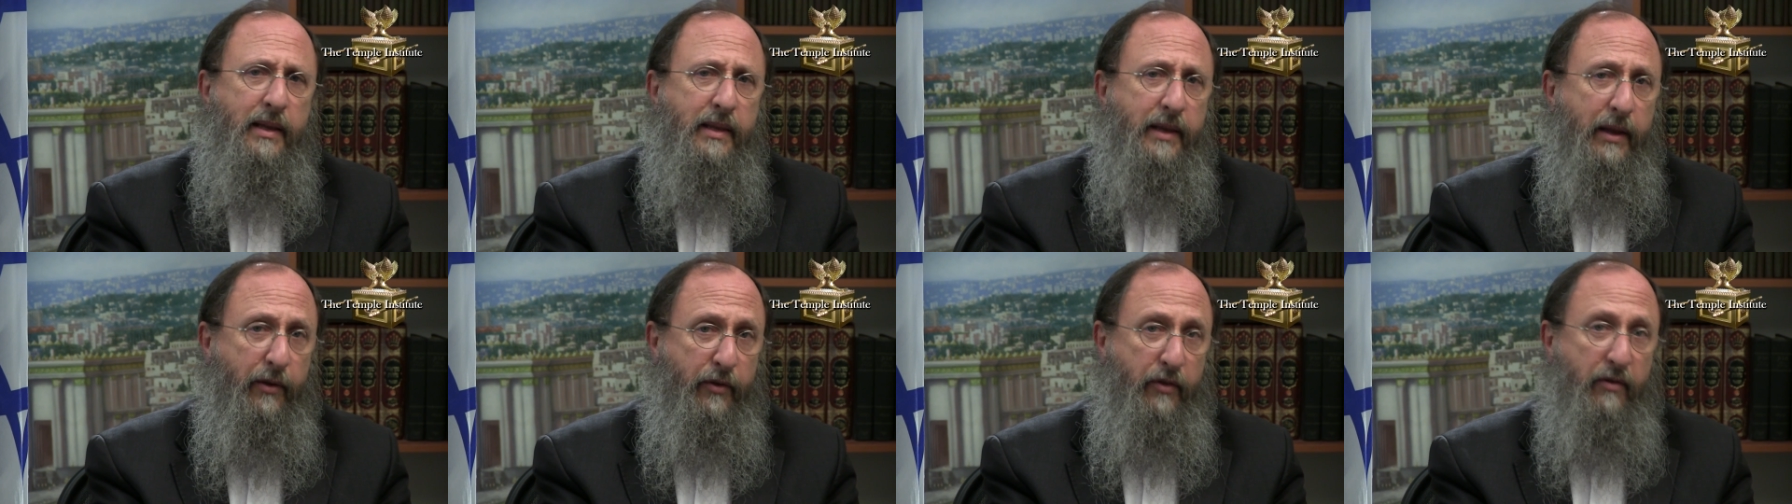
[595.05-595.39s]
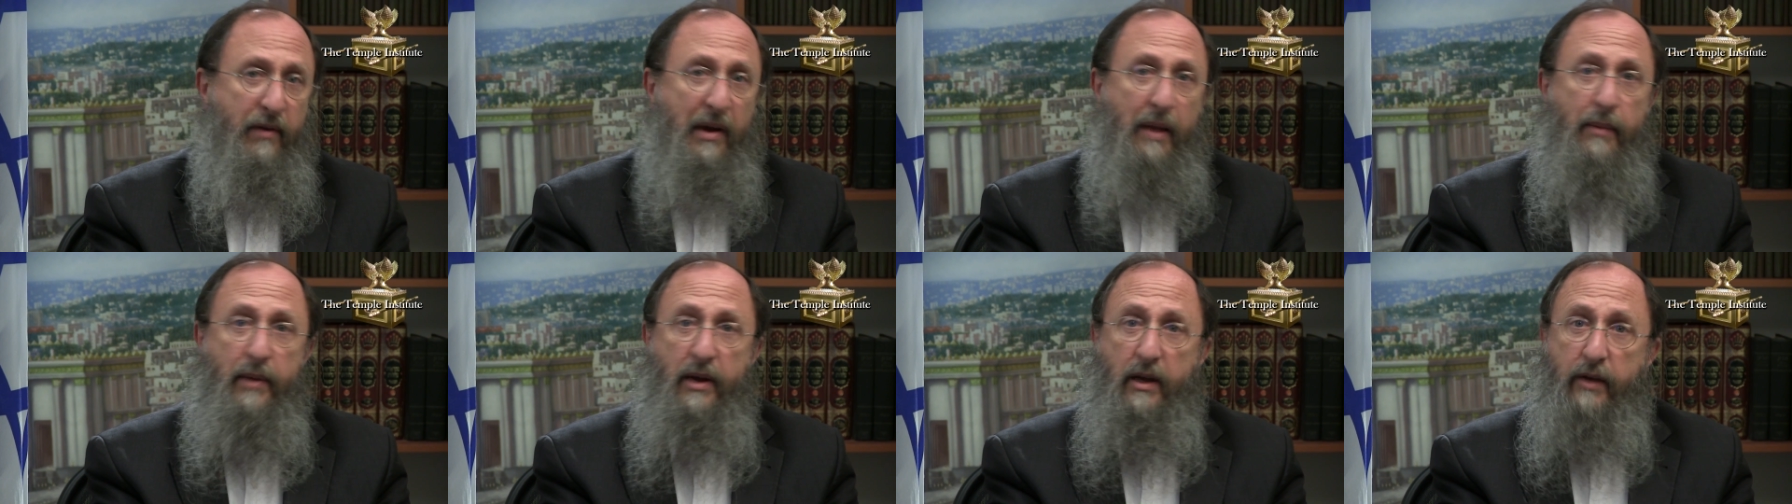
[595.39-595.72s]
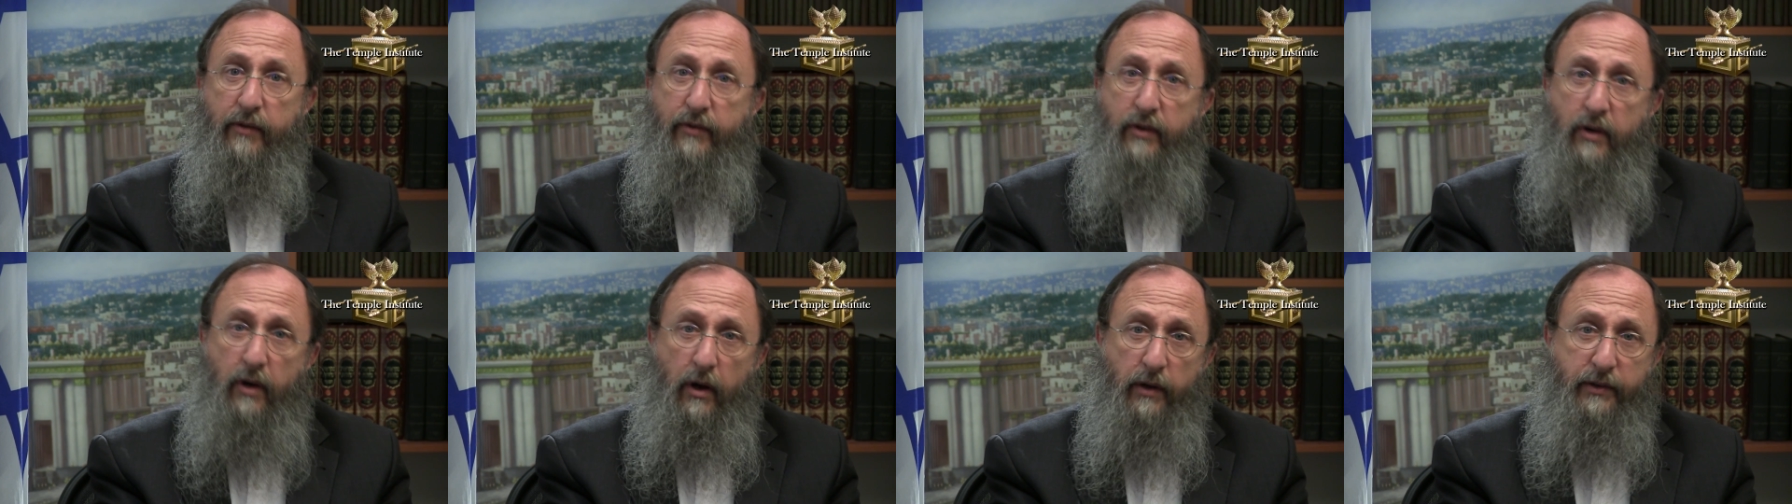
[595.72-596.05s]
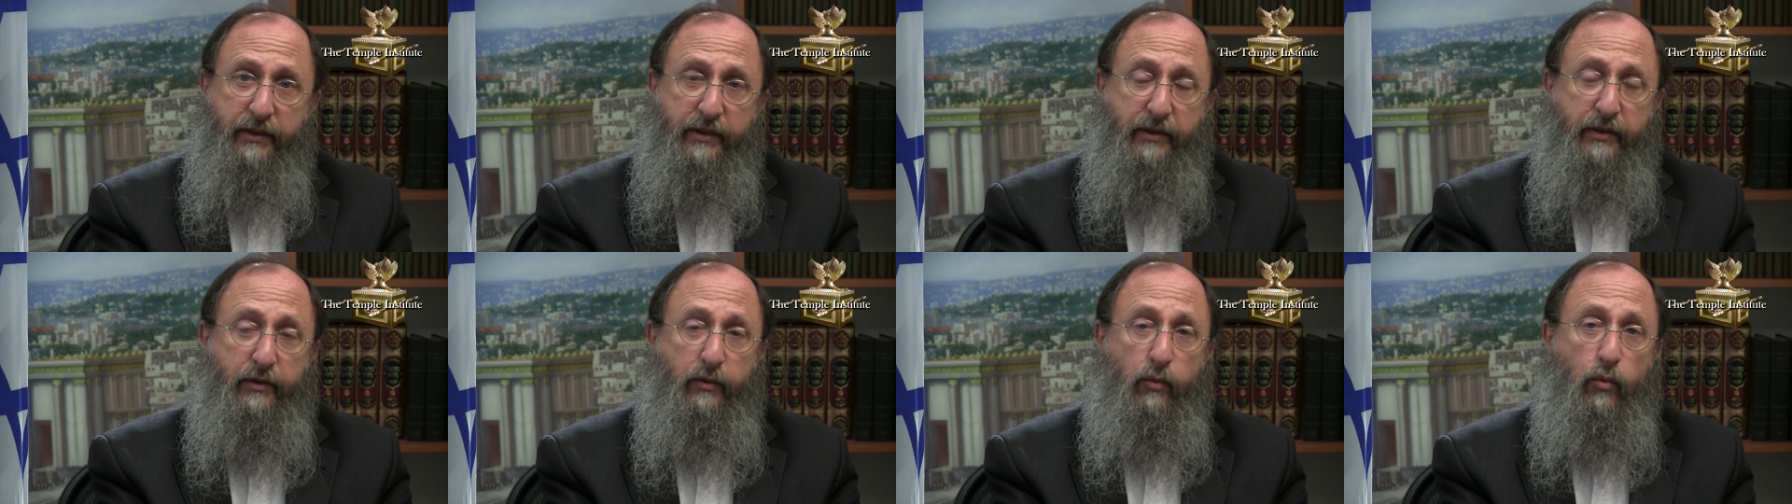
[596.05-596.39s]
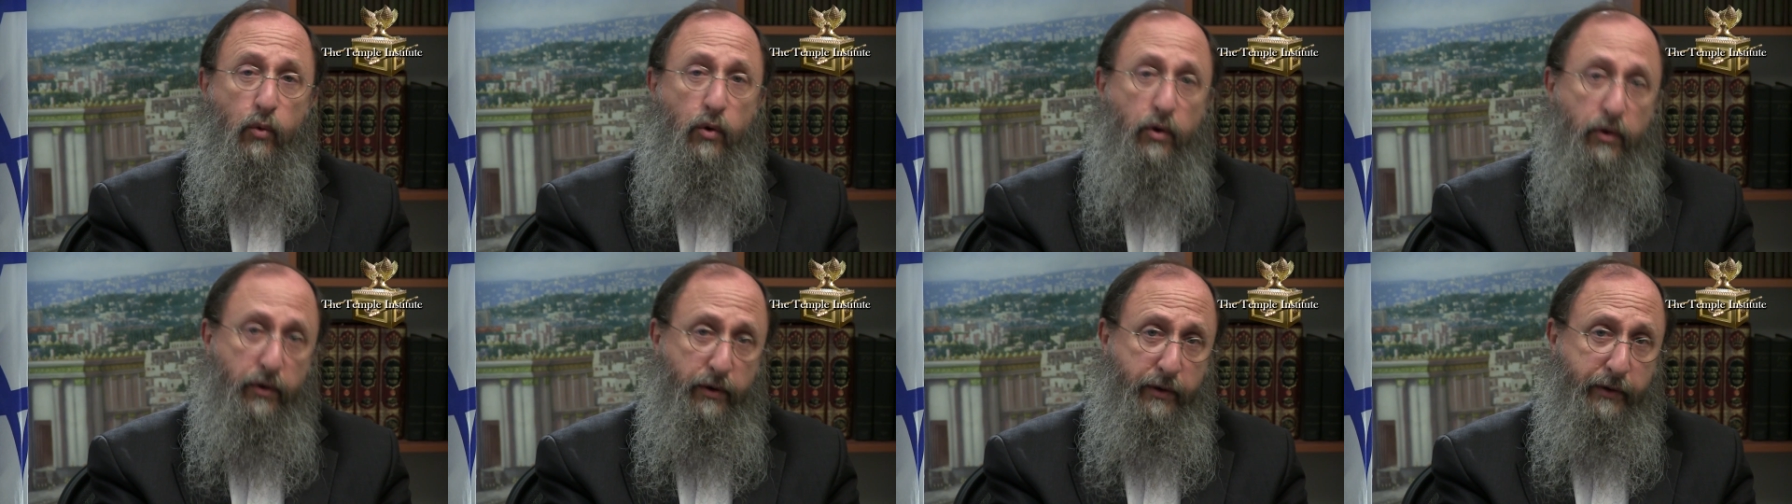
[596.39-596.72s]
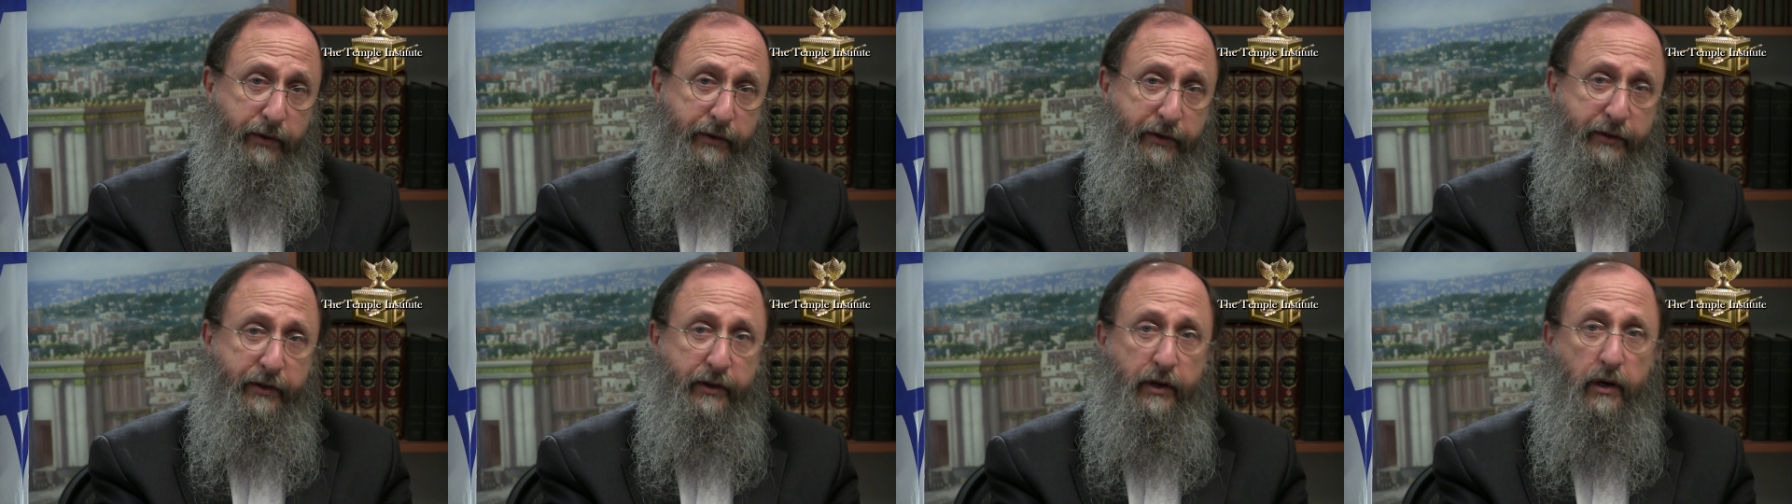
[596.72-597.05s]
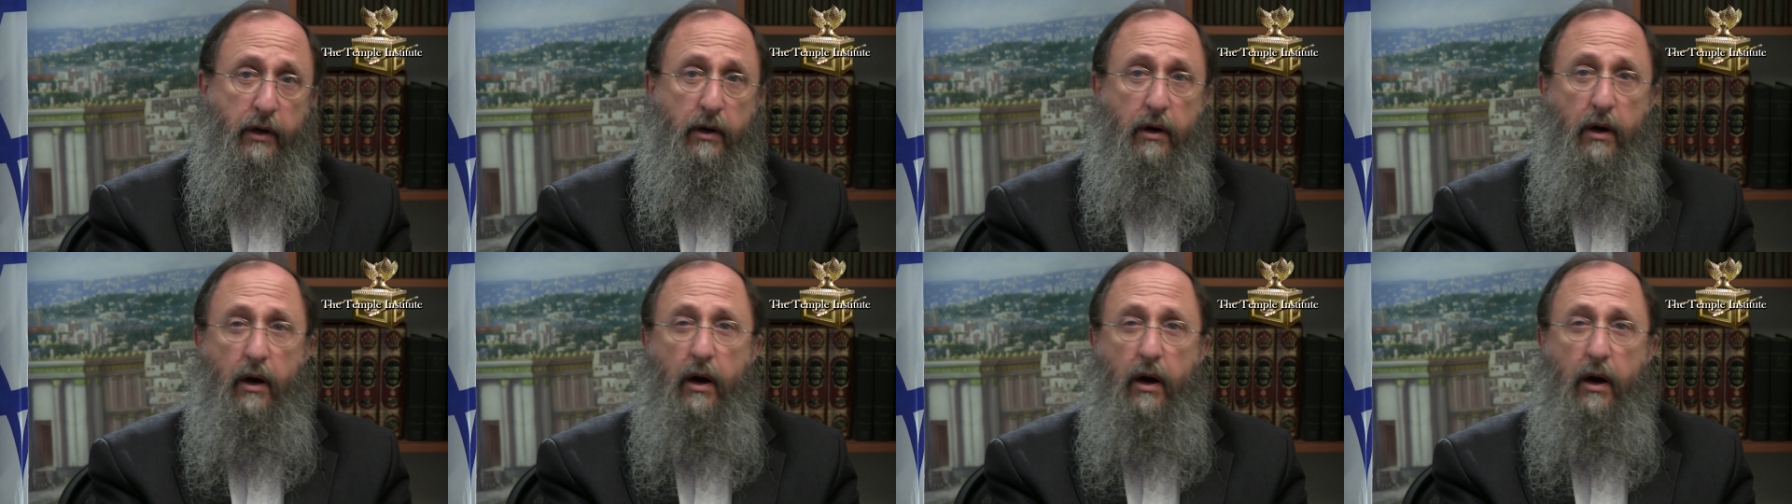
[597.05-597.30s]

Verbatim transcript: Now, the Rabbi of Kotzk's words